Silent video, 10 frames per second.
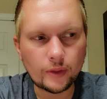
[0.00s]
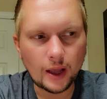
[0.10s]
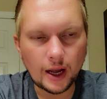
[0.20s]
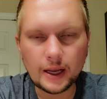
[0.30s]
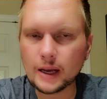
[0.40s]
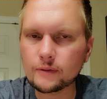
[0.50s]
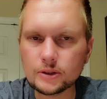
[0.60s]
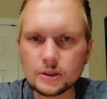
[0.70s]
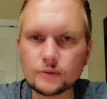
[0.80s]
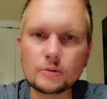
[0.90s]
have
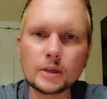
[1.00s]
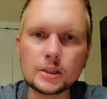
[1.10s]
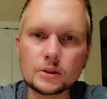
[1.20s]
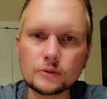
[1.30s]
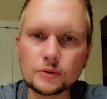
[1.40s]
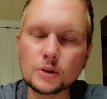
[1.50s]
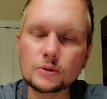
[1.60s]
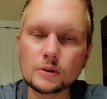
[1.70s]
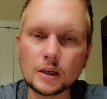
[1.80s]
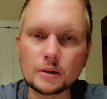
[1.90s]
this information floating
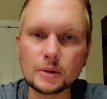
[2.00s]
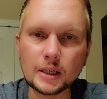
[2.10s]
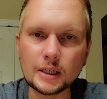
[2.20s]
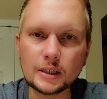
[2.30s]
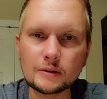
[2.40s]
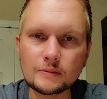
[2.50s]
around in my head.